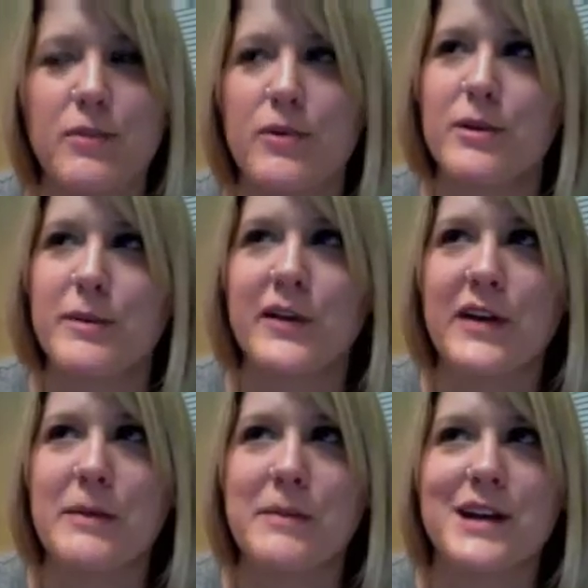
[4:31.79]
more about
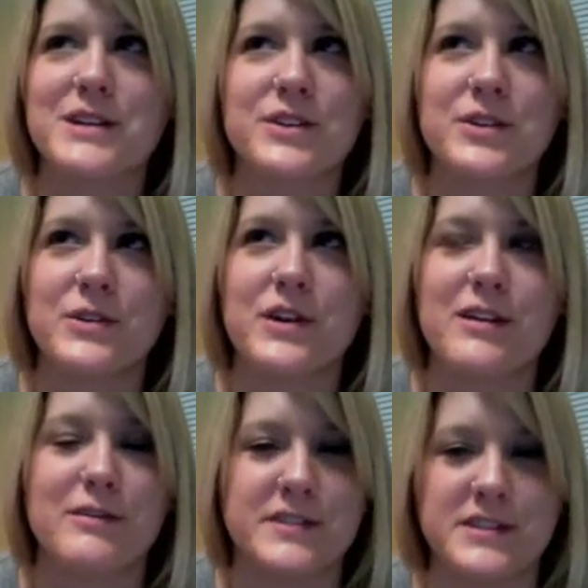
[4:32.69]
how magical
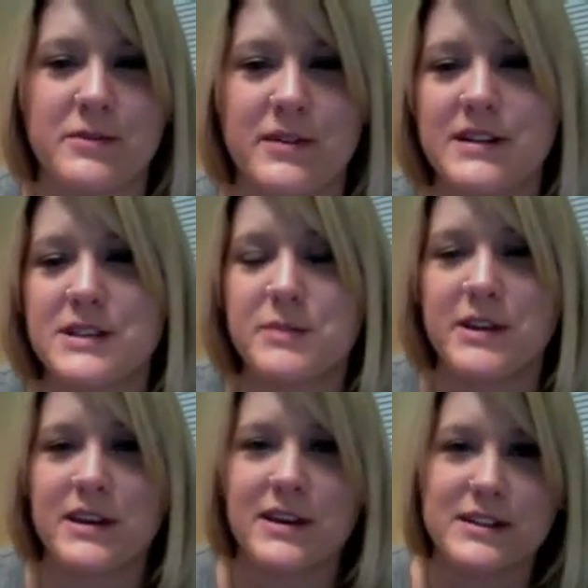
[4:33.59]
our visit was,
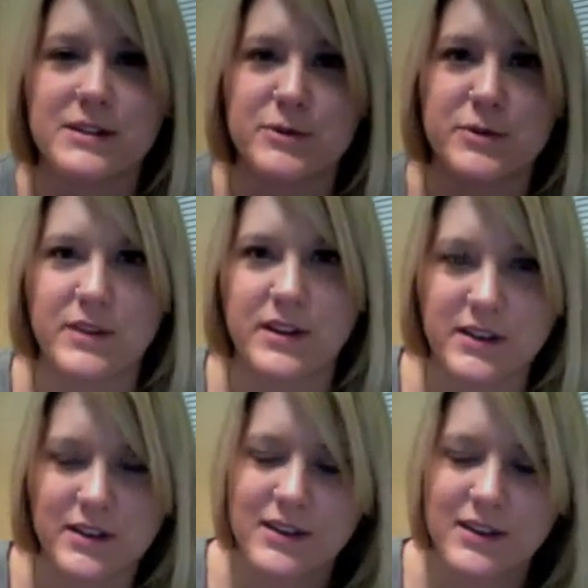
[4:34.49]
because it was really